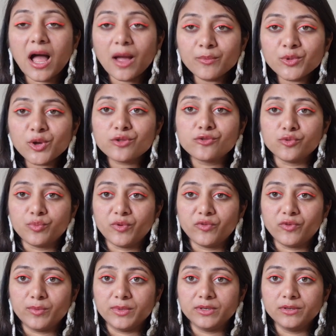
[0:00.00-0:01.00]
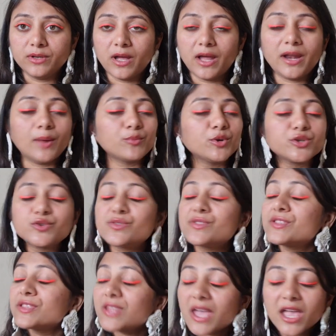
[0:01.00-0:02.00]
I'm your superwoman and I'm going to
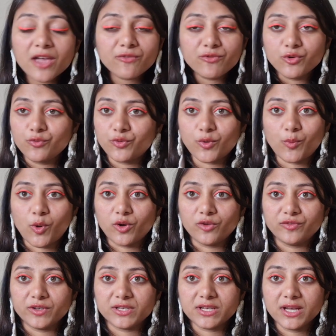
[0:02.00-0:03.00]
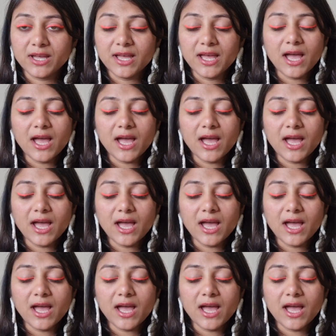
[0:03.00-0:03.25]
save you from all of it.